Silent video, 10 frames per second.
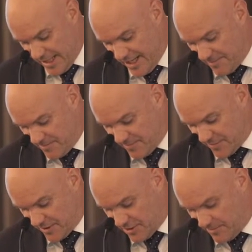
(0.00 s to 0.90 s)
Um,
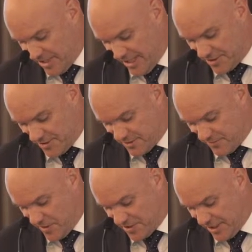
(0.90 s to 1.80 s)
combinations
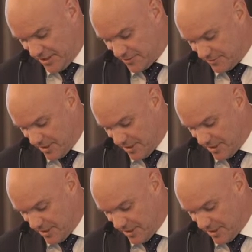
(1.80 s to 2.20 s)
of residential